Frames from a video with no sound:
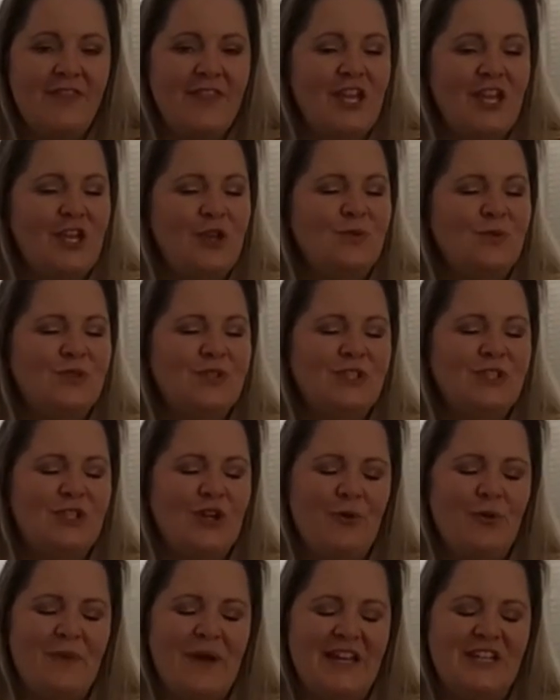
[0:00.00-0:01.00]
Thank you
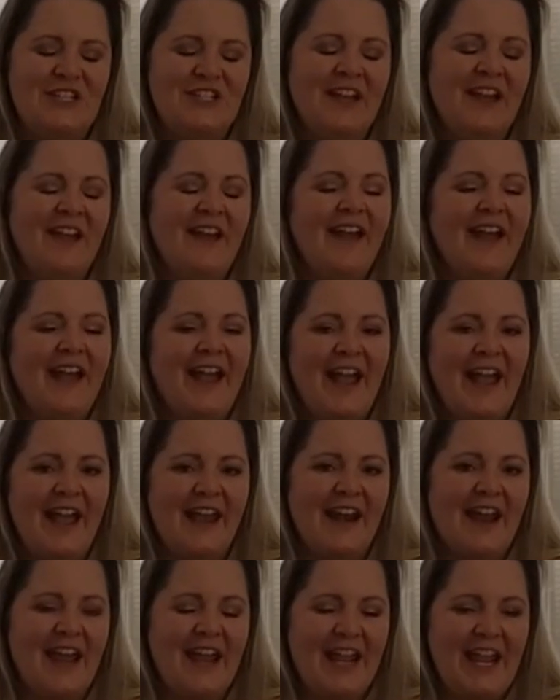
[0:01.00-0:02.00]
so much,
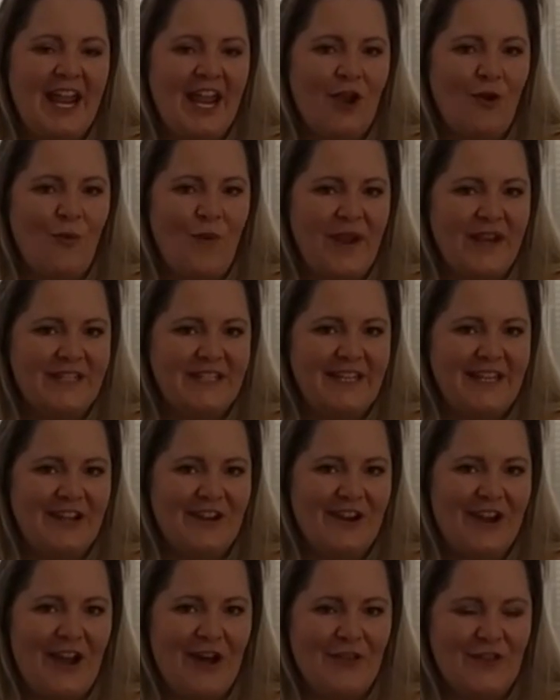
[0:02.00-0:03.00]
and I can't wait to
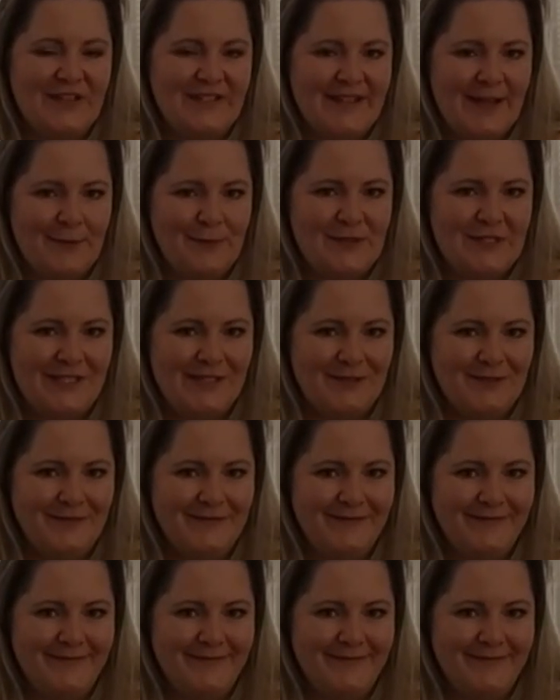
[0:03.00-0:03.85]
hear how this helps you.